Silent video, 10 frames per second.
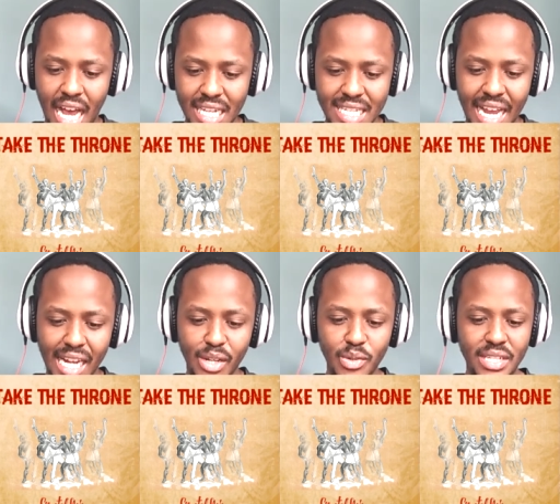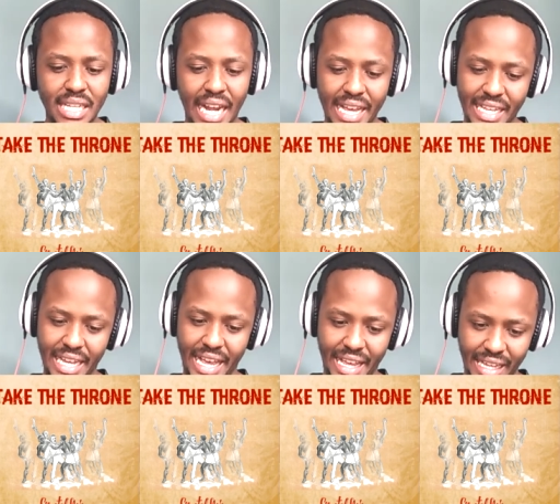art style looks
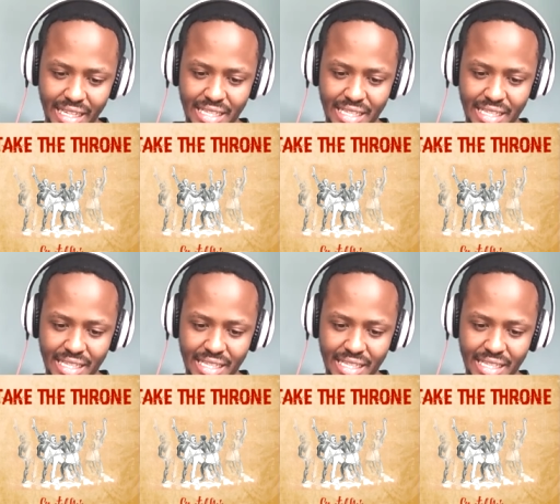like uh,